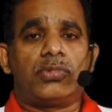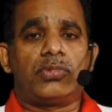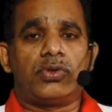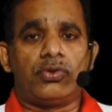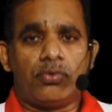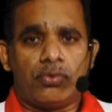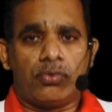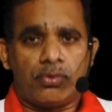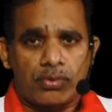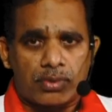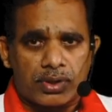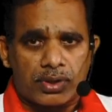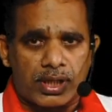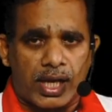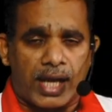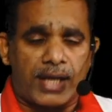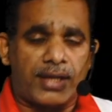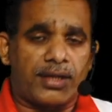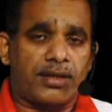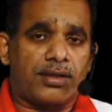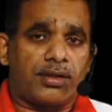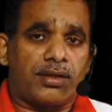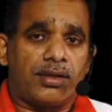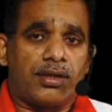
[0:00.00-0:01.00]
you
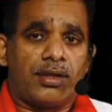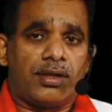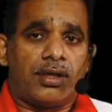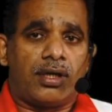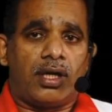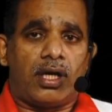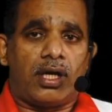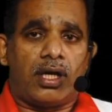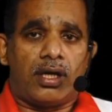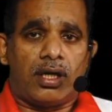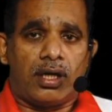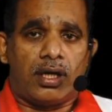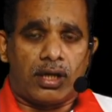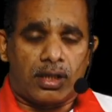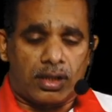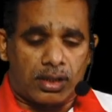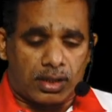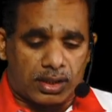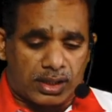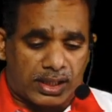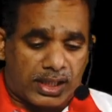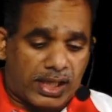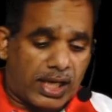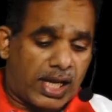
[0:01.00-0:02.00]
can
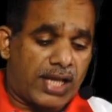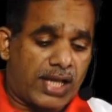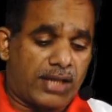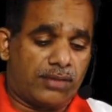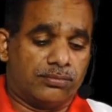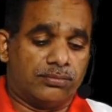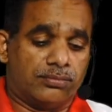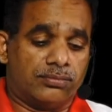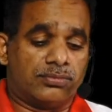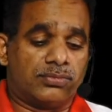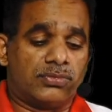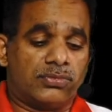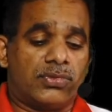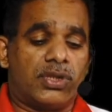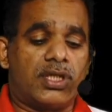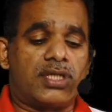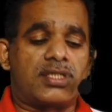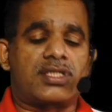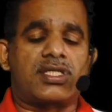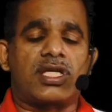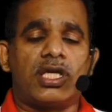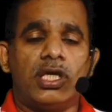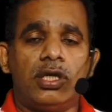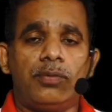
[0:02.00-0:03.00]
claim
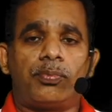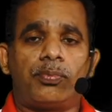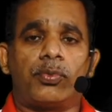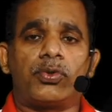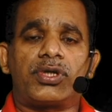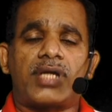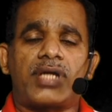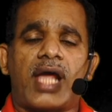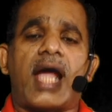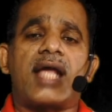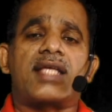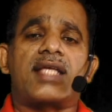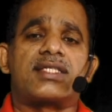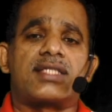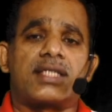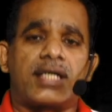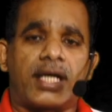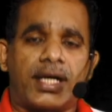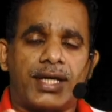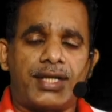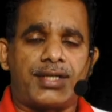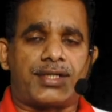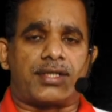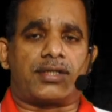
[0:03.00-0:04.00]
this input tax
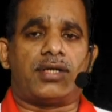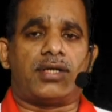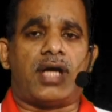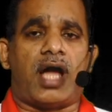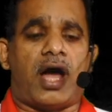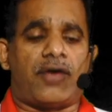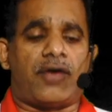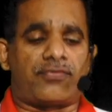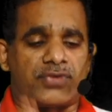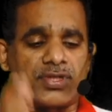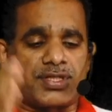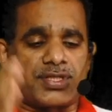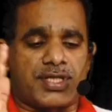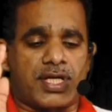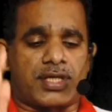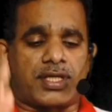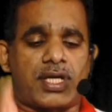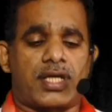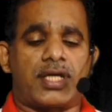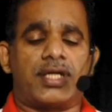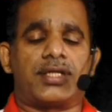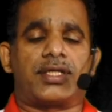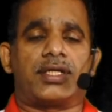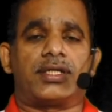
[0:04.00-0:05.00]
credit after
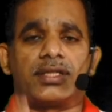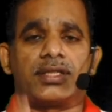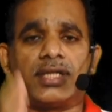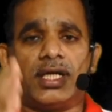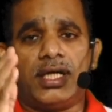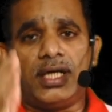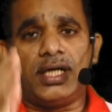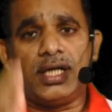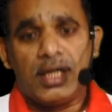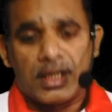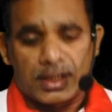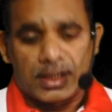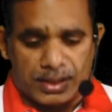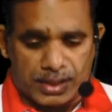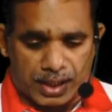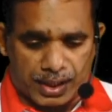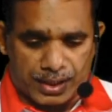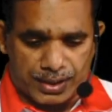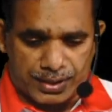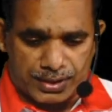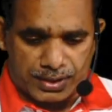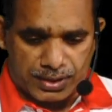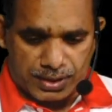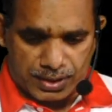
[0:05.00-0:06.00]
checking it in the
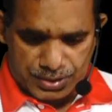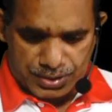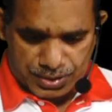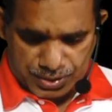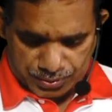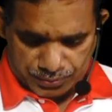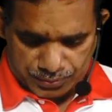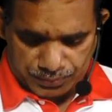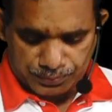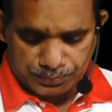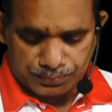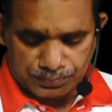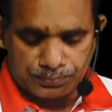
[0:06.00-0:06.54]
credit ledger.